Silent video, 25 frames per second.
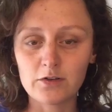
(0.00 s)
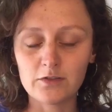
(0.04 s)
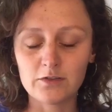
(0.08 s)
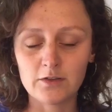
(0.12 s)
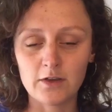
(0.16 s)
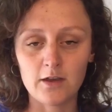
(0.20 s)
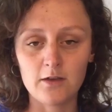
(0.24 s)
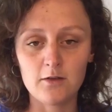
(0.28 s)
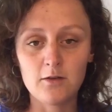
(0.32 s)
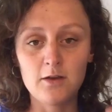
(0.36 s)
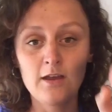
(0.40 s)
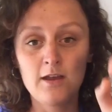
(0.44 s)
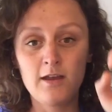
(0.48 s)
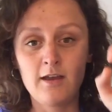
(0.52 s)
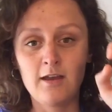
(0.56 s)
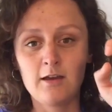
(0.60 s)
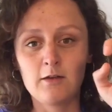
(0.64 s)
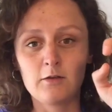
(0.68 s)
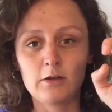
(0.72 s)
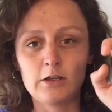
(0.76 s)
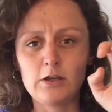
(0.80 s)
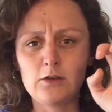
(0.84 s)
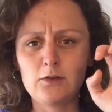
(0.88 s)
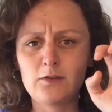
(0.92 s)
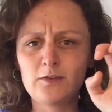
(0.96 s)
So
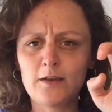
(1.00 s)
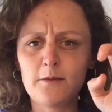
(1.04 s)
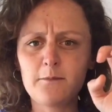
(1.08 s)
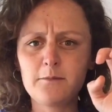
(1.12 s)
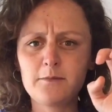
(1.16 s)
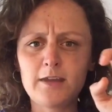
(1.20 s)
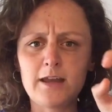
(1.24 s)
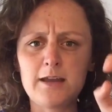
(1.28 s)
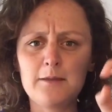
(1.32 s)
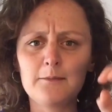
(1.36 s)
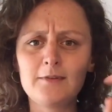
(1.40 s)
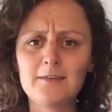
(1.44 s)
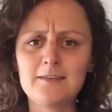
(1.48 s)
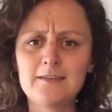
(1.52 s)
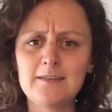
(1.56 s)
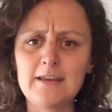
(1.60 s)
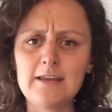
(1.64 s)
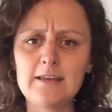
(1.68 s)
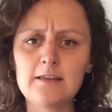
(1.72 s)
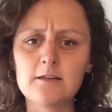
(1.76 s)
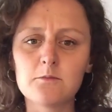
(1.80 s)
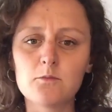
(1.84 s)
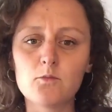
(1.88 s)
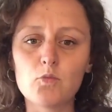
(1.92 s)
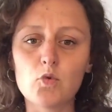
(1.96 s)
you sometimes
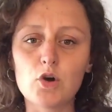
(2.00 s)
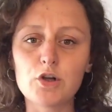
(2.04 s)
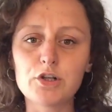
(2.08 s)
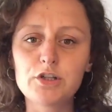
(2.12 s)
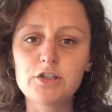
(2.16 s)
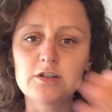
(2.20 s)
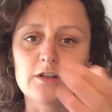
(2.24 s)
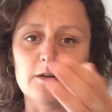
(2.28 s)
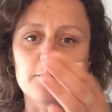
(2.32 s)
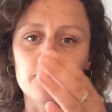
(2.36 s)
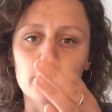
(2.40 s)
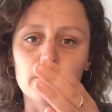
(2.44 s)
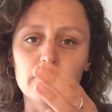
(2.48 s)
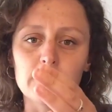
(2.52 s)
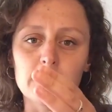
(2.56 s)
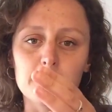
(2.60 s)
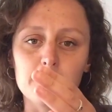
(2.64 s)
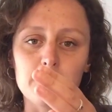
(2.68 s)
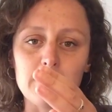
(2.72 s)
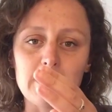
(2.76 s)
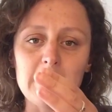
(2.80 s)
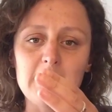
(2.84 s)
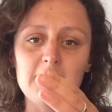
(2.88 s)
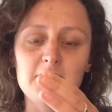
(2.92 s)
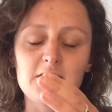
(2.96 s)
see them washed up on the
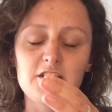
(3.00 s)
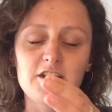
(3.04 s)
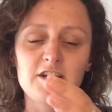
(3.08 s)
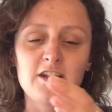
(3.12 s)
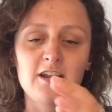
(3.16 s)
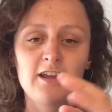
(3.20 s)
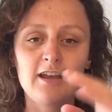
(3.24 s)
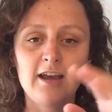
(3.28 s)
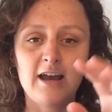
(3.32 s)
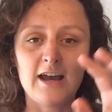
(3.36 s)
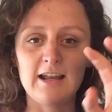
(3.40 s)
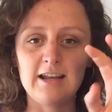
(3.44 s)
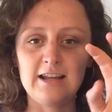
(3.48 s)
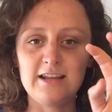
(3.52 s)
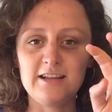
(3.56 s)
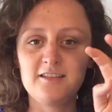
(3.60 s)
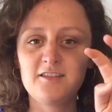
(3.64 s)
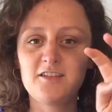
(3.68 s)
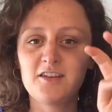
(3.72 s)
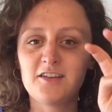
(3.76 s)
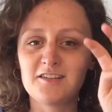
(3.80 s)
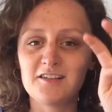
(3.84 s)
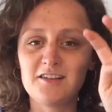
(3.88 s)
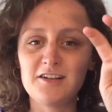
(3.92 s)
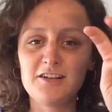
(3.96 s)
beach and it
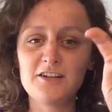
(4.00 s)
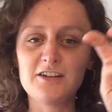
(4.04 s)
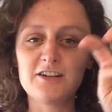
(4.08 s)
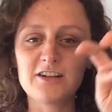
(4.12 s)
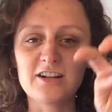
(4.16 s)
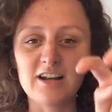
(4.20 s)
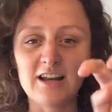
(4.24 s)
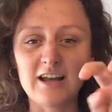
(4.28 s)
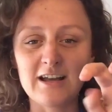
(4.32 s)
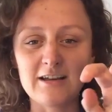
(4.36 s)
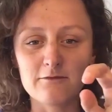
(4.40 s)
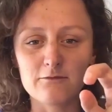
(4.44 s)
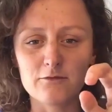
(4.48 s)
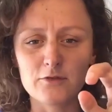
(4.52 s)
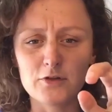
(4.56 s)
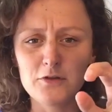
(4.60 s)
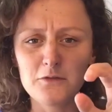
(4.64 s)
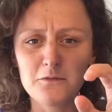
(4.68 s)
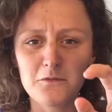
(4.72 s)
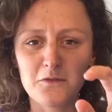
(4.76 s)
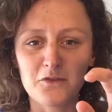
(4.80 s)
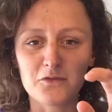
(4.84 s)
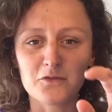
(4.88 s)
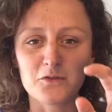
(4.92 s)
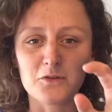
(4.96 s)
does look like
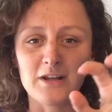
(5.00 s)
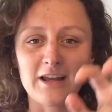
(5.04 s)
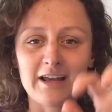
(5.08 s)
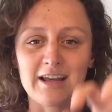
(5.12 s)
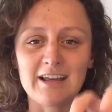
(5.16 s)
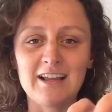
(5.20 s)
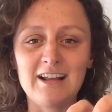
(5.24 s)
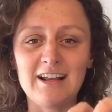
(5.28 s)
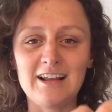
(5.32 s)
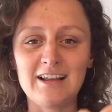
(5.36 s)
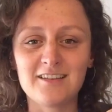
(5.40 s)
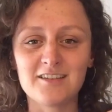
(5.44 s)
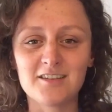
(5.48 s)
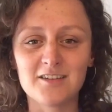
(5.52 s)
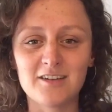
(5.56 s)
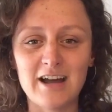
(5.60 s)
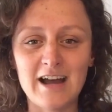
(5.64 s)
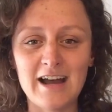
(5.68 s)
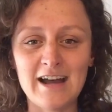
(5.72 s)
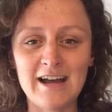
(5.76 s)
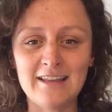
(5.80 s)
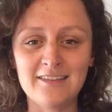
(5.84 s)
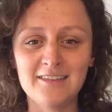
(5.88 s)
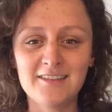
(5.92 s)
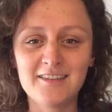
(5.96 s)
roots or like a little
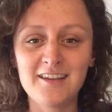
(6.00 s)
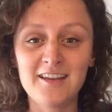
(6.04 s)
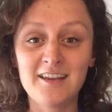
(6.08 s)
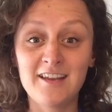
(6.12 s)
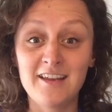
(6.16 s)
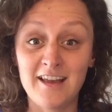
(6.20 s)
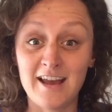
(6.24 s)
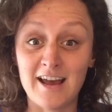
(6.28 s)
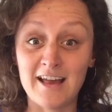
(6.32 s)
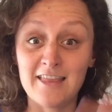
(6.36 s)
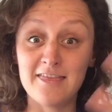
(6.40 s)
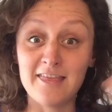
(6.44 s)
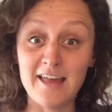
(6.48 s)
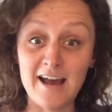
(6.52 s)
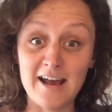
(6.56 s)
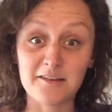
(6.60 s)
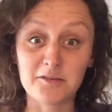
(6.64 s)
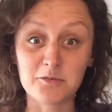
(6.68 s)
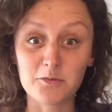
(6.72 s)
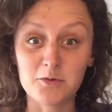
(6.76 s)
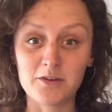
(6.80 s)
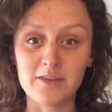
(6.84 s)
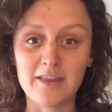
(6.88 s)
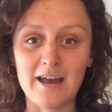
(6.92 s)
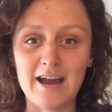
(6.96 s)
hand, and that's
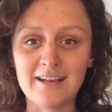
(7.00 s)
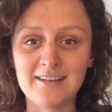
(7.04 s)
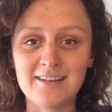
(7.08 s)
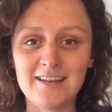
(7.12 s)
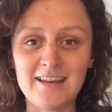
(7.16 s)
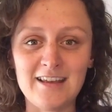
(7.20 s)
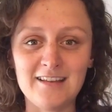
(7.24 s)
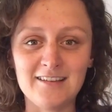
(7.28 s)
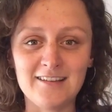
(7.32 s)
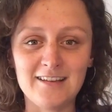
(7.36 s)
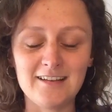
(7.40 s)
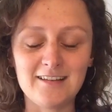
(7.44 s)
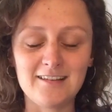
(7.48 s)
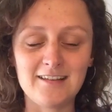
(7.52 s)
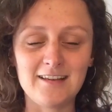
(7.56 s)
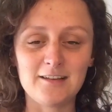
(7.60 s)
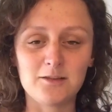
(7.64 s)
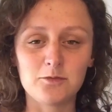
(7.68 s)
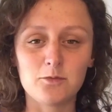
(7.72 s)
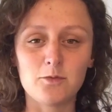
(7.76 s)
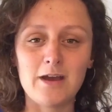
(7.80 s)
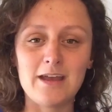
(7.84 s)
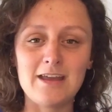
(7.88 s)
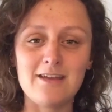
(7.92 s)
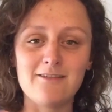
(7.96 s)
what that is. It's
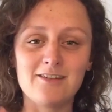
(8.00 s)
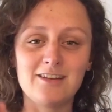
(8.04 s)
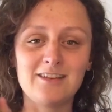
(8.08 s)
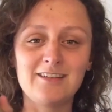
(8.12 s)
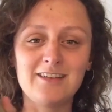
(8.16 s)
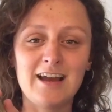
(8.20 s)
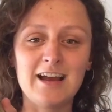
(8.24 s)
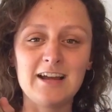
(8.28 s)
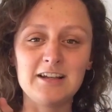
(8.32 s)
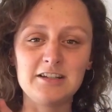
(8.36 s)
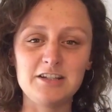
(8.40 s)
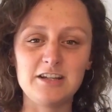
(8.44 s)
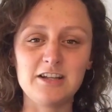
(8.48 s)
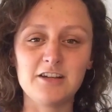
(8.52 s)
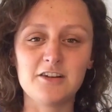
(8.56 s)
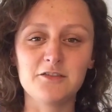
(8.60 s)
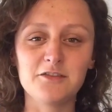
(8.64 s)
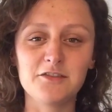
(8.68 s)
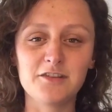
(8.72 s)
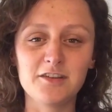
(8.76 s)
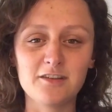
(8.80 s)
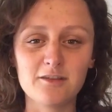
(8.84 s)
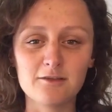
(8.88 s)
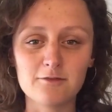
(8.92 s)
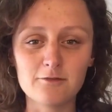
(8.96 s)
its way of attaching
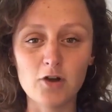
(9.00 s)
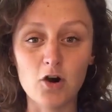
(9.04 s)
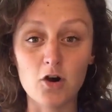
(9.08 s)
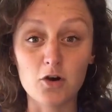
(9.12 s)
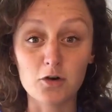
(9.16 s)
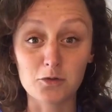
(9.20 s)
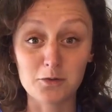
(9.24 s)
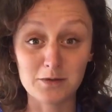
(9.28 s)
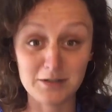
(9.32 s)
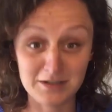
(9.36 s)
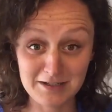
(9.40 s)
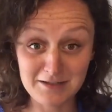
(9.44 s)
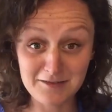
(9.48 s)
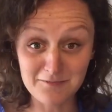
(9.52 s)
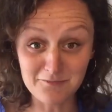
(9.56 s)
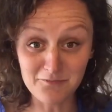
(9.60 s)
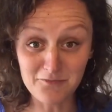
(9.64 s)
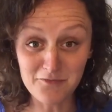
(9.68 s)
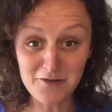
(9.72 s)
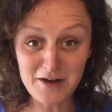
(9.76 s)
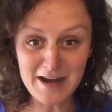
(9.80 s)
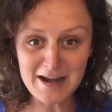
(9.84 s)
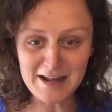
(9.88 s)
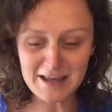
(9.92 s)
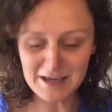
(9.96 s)
onto the rock, which is
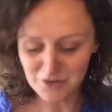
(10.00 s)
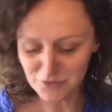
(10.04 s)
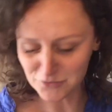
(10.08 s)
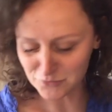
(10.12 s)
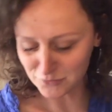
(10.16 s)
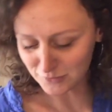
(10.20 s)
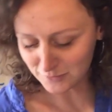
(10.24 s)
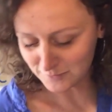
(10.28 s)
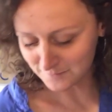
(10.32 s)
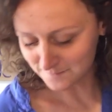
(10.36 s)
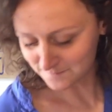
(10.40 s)
really cool.